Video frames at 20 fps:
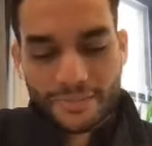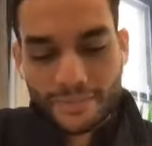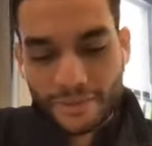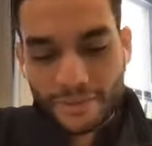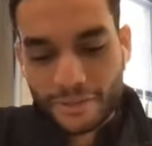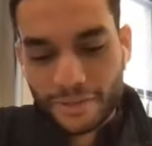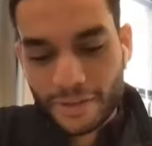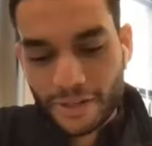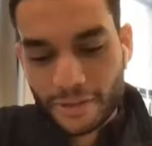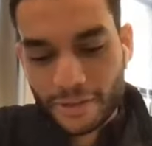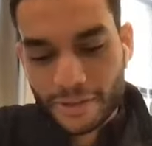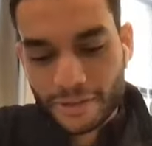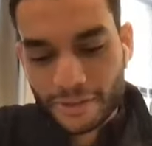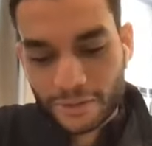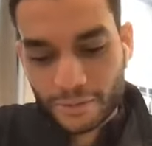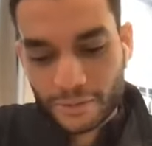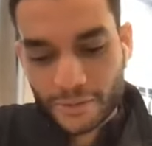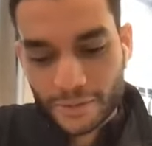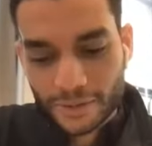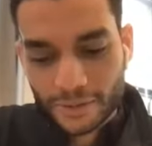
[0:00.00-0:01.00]
if you think about the
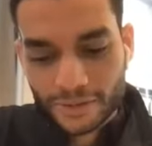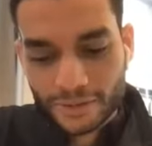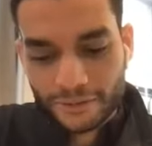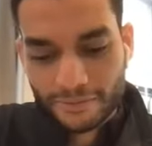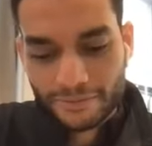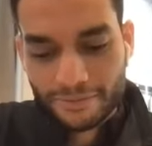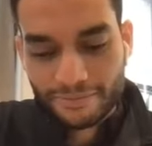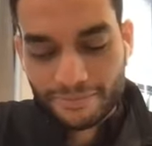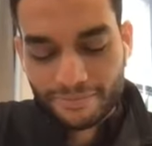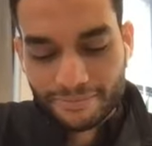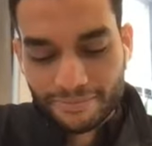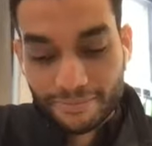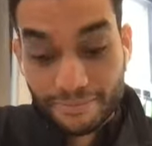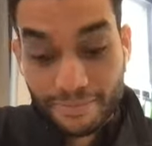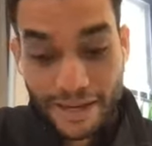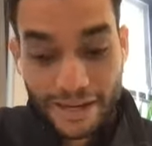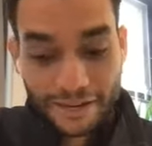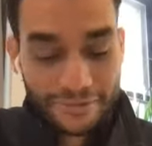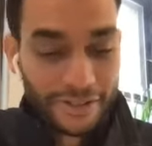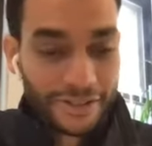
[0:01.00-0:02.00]
world of
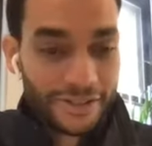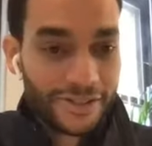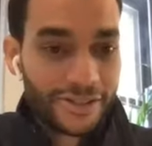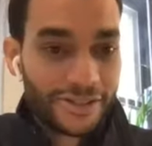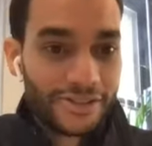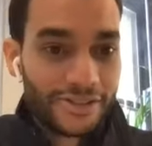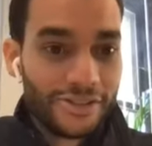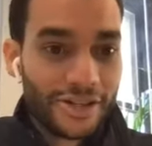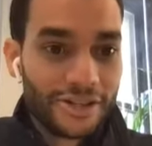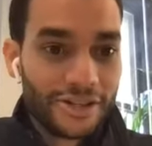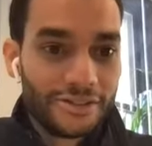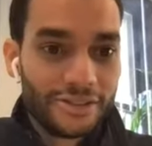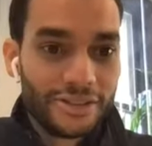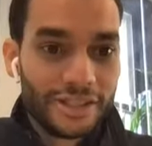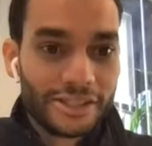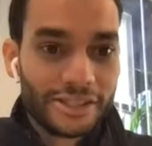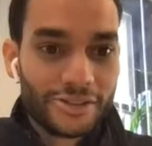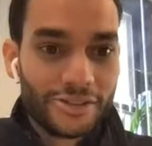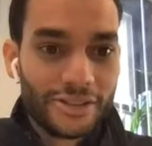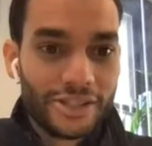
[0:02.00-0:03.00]
benefits just in general,
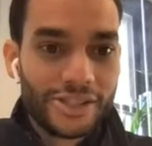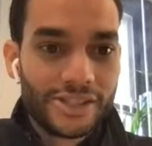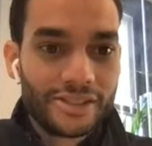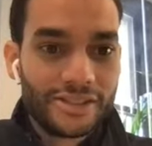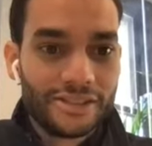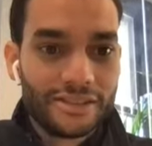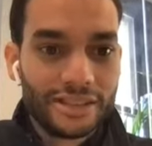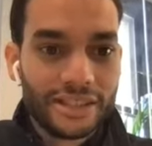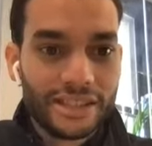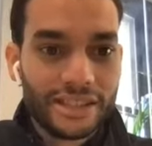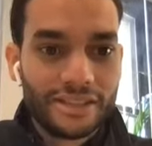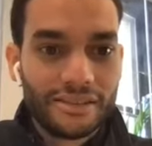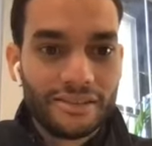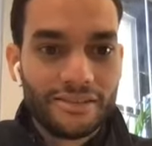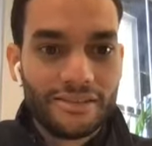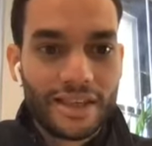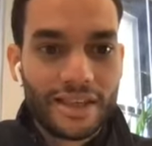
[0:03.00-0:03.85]
like traditionally,